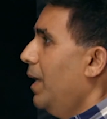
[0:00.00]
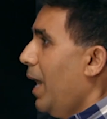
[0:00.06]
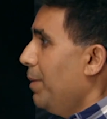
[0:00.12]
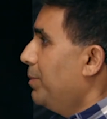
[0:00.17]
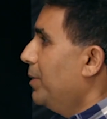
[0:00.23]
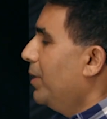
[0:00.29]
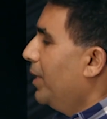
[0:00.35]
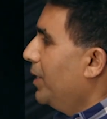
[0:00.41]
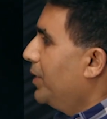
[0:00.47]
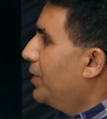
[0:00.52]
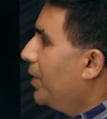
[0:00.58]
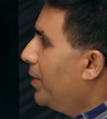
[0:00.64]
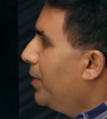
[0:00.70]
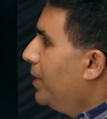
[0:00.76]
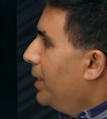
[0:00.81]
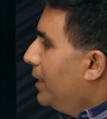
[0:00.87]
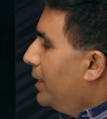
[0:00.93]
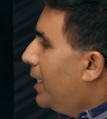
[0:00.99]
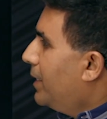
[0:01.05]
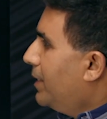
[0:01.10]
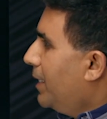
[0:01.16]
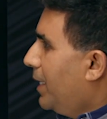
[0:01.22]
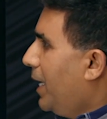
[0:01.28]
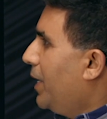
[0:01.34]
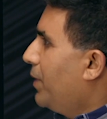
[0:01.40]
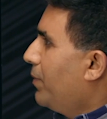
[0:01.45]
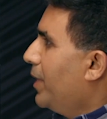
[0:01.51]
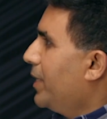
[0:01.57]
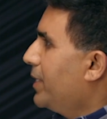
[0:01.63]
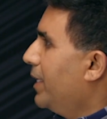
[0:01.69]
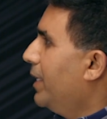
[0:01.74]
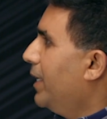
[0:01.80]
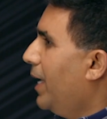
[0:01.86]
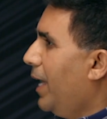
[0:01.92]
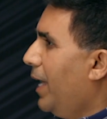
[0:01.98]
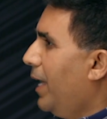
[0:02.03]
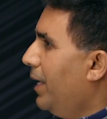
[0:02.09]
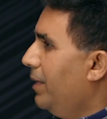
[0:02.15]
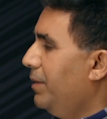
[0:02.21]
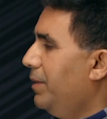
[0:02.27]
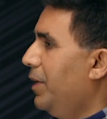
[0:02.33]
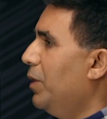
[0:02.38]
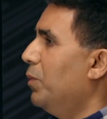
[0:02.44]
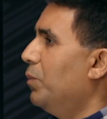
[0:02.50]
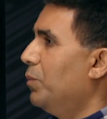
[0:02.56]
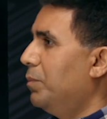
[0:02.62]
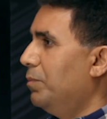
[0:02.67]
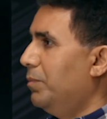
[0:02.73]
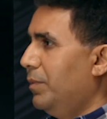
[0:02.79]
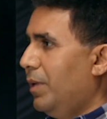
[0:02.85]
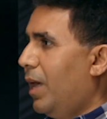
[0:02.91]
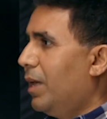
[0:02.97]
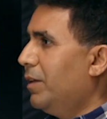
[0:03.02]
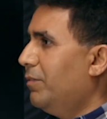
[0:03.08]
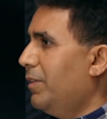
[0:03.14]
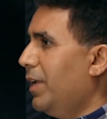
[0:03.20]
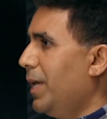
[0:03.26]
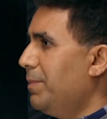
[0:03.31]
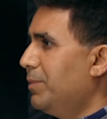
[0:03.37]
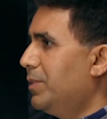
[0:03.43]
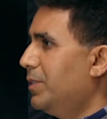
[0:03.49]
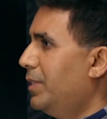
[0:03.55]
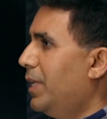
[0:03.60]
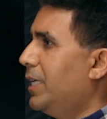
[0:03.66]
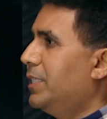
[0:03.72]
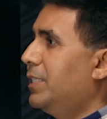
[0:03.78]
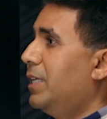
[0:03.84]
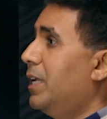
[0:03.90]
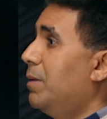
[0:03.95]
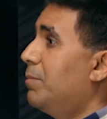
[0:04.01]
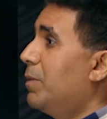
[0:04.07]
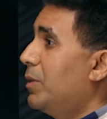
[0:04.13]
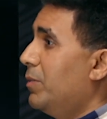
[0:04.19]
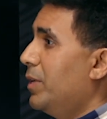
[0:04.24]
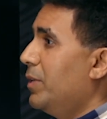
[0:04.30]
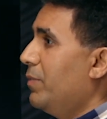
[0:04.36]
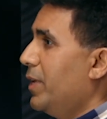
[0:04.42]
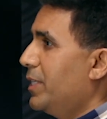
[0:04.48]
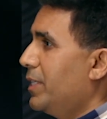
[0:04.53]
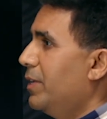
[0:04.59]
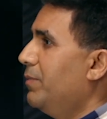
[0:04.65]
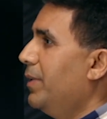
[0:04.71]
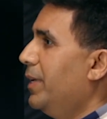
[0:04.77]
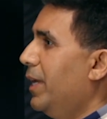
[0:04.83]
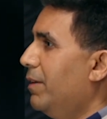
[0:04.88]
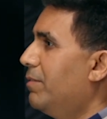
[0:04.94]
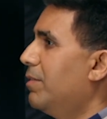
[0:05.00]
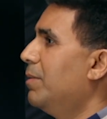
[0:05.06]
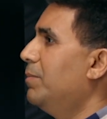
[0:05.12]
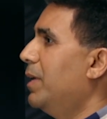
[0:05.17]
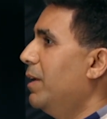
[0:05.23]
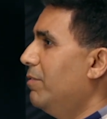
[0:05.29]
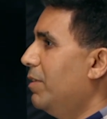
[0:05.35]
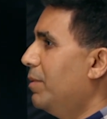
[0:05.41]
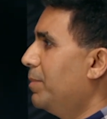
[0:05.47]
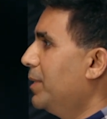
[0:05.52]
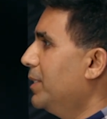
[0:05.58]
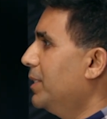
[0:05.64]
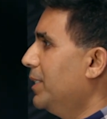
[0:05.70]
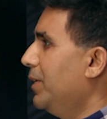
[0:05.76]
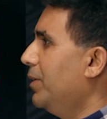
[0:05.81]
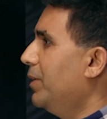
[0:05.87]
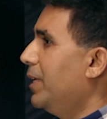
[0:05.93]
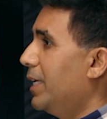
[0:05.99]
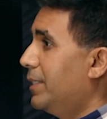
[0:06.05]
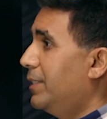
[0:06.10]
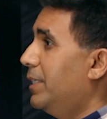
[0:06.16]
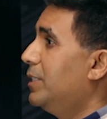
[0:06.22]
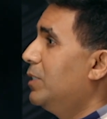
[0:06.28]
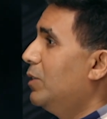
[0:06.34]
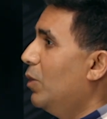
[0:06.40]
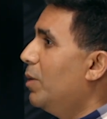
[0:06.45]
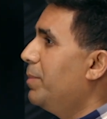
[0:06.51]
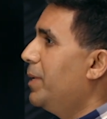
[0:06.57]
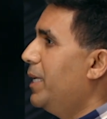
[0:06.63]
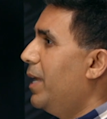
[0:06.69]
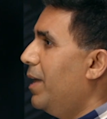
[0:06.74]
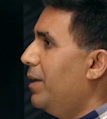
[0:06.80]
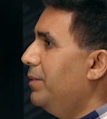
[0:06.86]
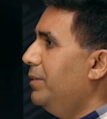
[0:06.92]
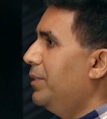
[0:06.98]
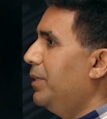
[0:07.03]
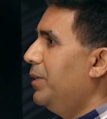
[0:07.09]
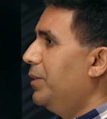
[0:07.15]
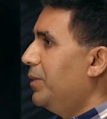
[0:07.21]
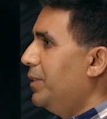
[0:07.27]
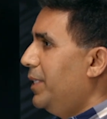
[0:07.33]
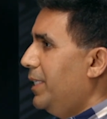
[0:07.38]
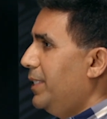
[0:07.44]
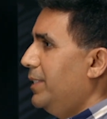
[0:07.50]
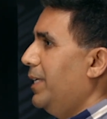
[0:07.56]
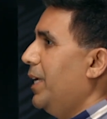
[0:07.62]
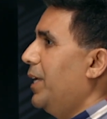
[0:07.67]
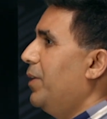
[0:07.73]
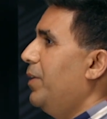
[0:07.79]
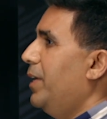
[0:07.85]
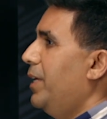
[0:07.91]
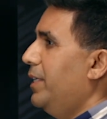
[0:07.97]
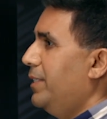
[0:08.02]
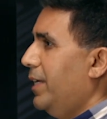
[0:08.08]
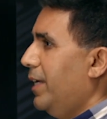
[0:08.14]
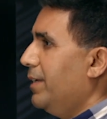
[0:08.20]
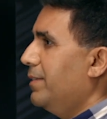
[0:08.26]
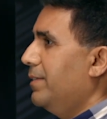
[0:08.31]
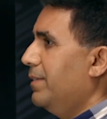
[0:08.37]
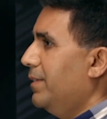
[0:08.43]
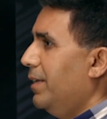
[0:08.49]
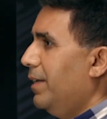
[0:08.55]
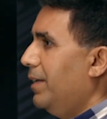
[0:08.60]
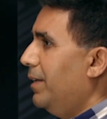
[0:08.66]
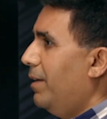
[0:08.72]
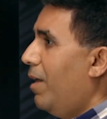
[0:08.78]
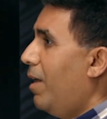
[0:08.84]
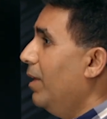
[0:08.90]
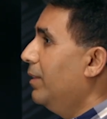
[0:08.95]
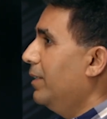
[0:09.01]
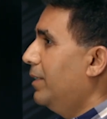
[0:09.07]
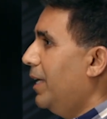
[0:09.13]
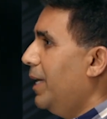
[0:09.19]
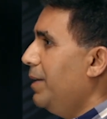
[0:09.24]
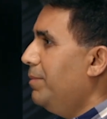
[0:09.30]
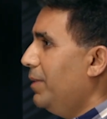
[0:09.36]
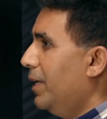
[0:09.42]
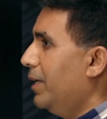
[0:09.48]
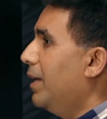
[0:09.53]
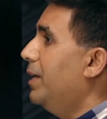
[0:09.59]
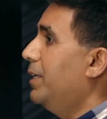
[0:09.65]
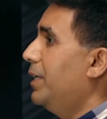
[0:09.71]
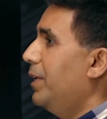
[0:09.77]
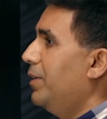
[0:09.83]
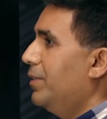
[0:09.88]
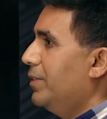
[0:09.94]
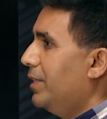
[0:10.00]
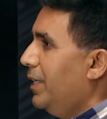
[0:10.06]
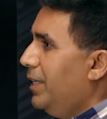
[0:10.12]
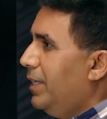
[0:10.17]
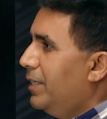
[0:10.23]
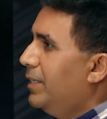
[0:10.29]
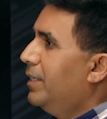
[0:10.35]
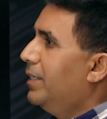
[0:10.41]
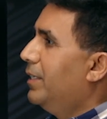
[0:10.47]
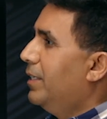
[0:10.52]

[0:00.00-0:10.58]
absolutely. So that's a great question. And you know, a lot of times, that's the number one question we get from developers. You know, does this slow me down to do these security mm-hmm. checks uh, all the time, continuously?